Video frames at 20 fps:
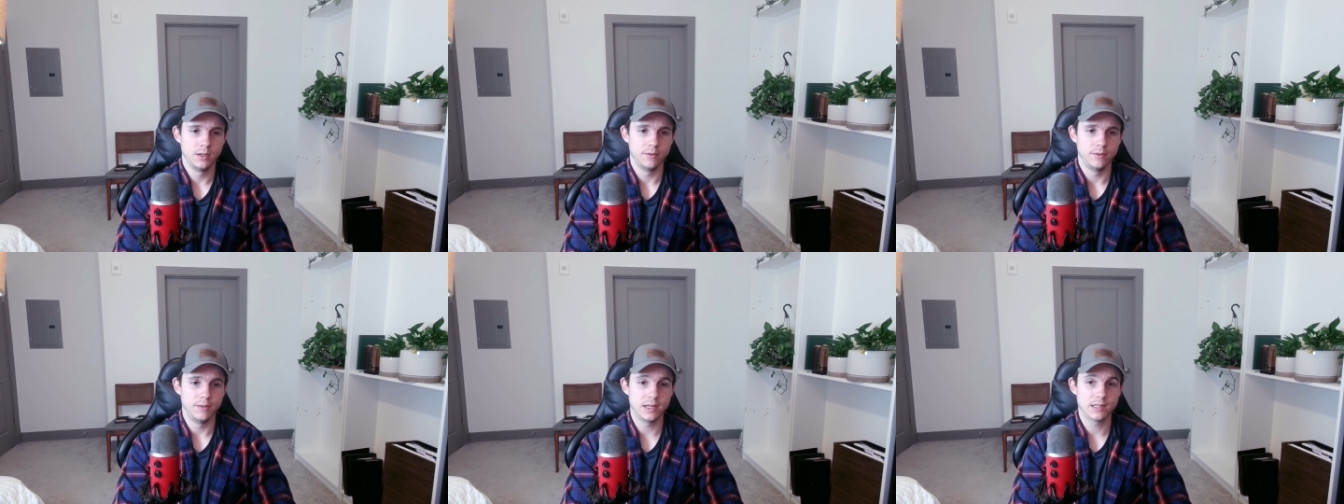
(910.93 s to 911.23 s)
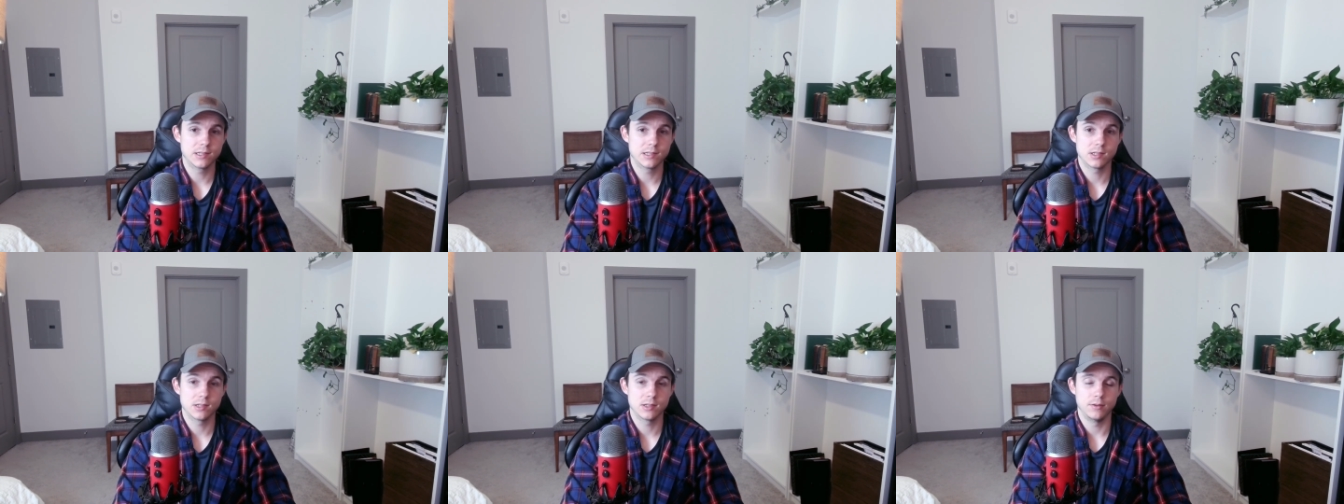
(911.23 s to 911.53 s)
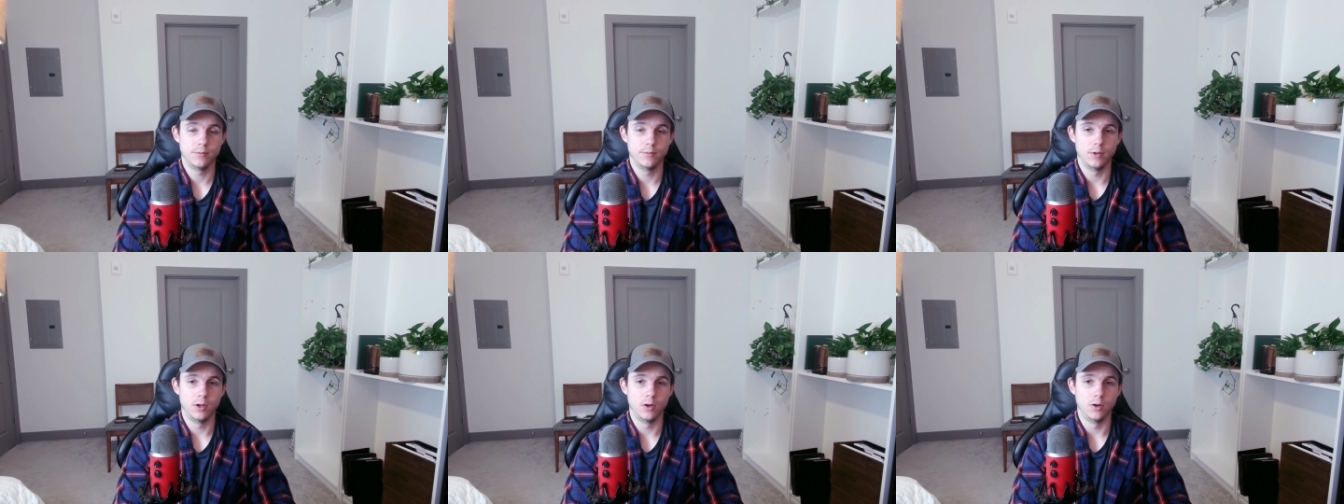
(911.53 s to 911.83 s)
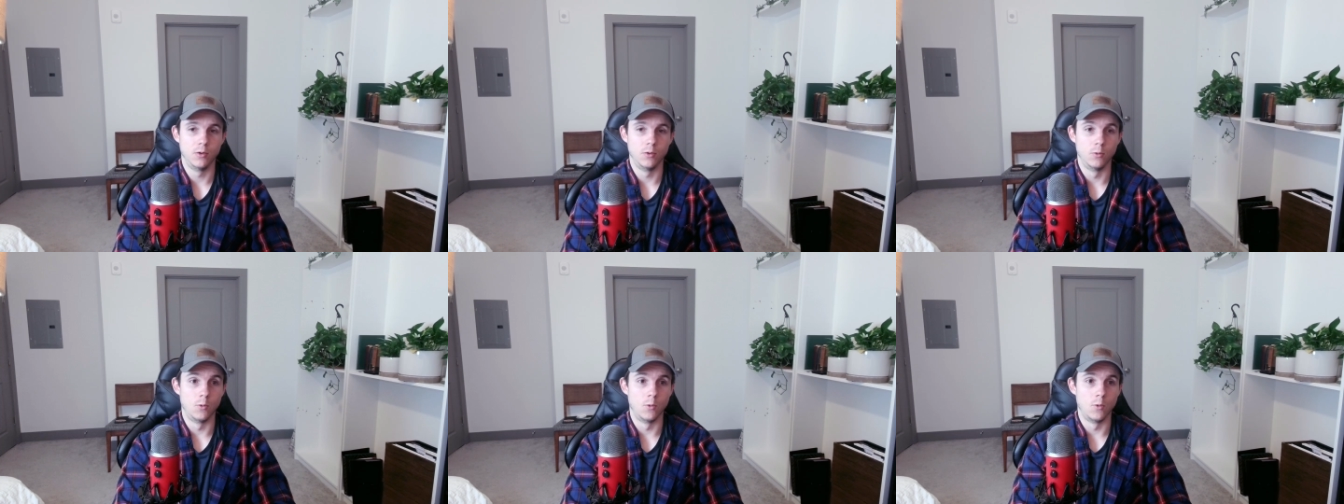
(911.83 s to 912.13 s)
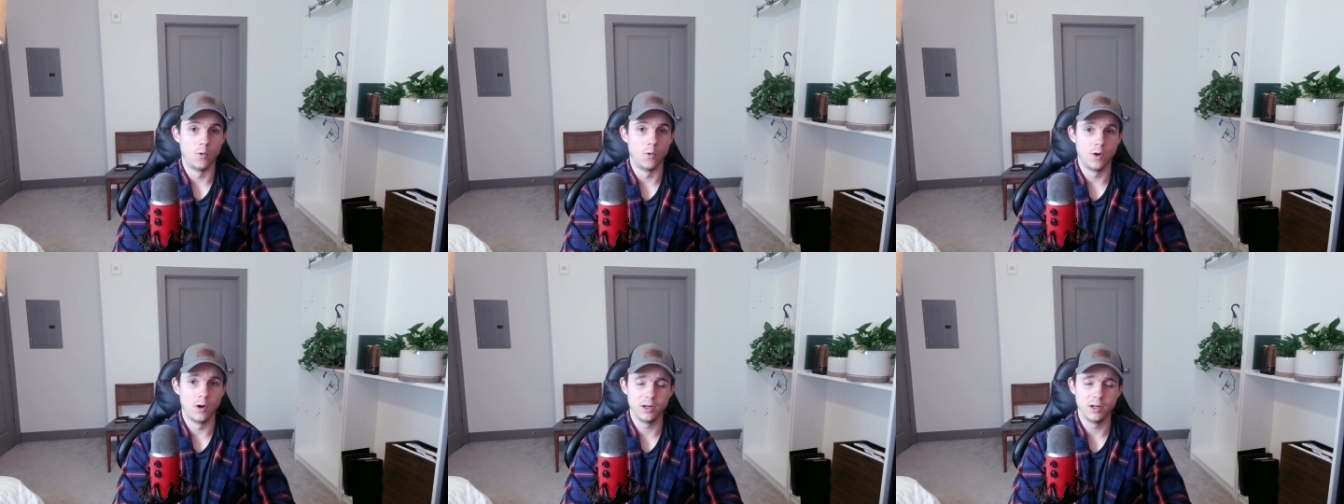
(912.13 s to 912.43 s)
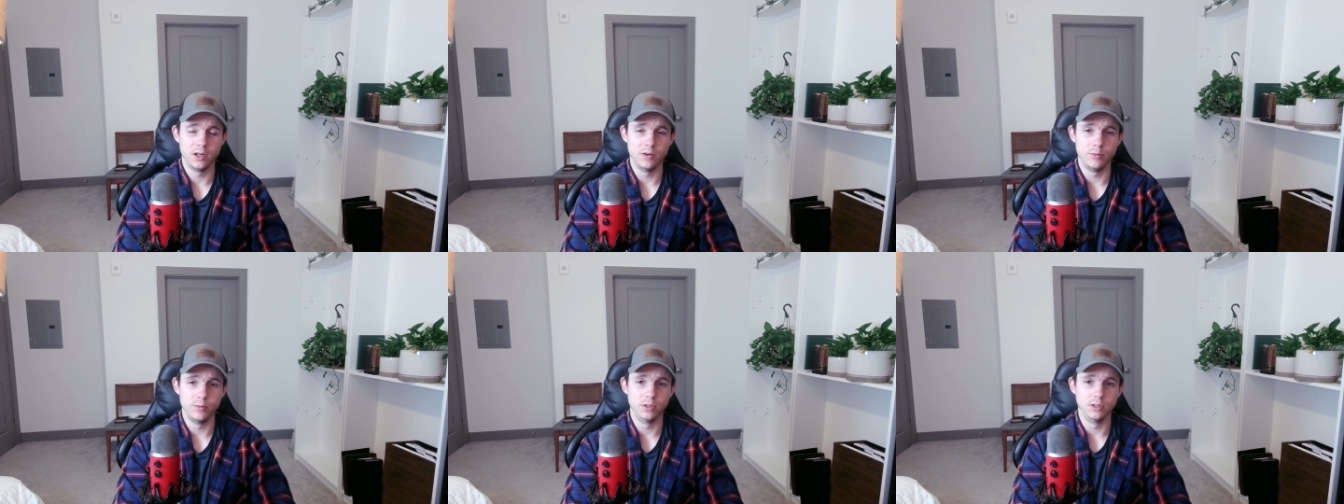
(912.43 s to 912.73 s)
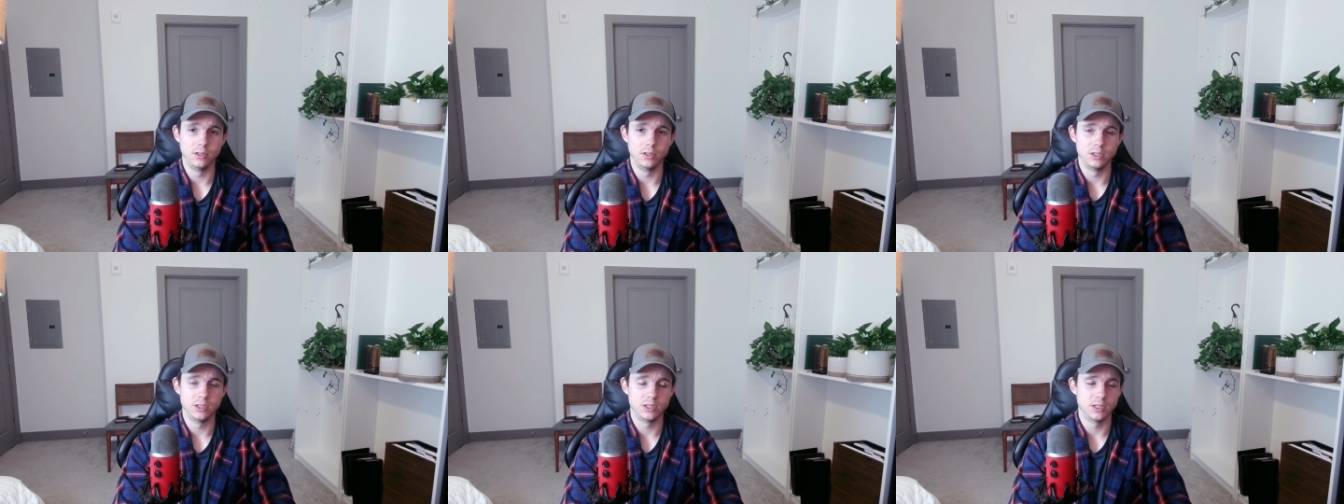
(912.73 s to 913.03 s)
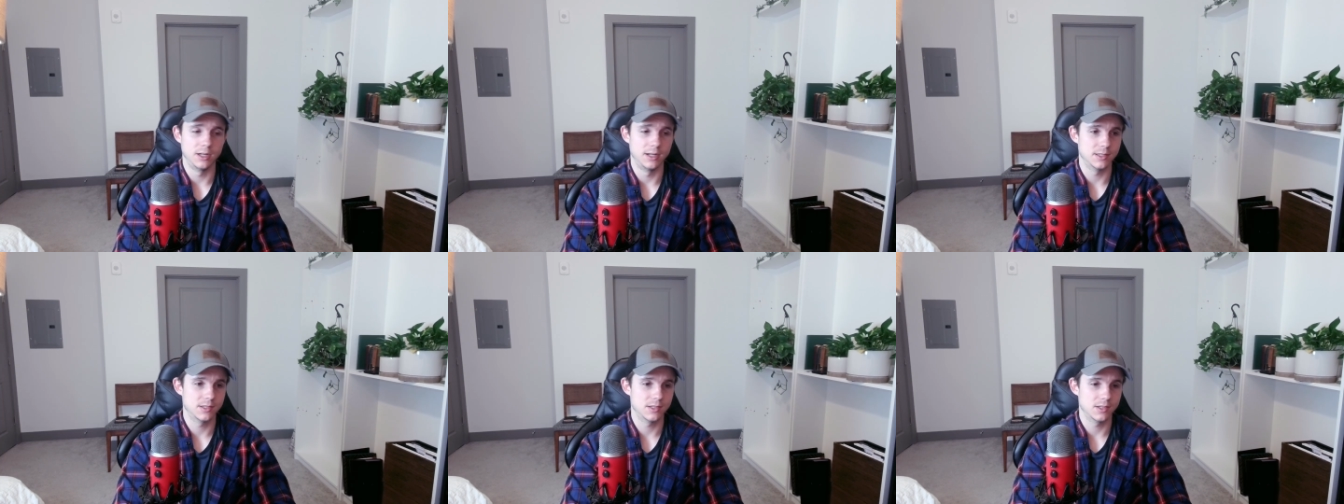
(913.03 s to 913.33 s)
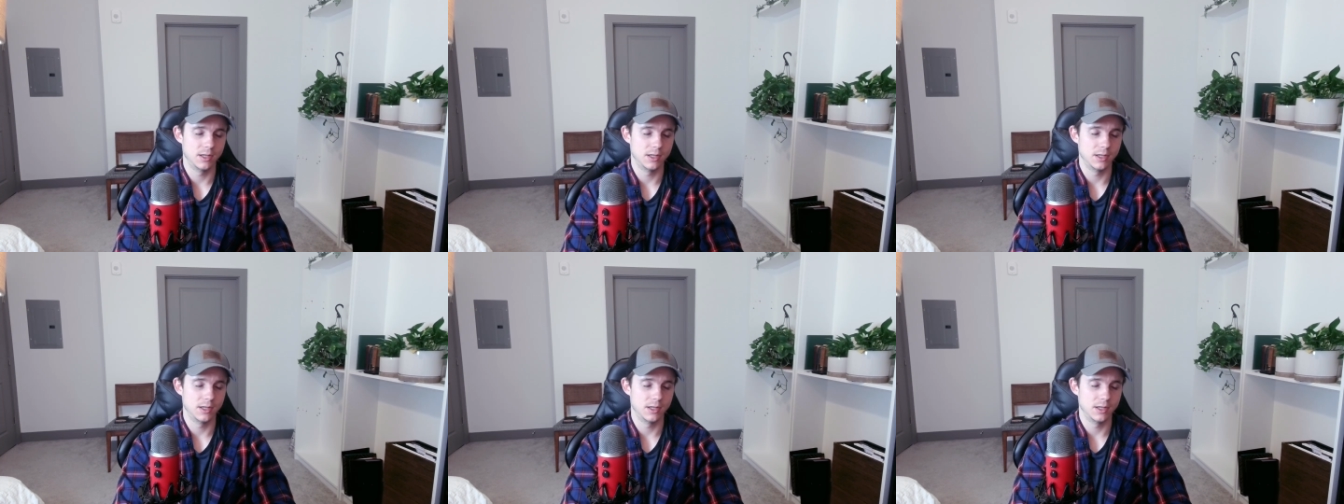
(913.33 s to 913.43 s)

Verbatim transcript: that's 1 in a million chance.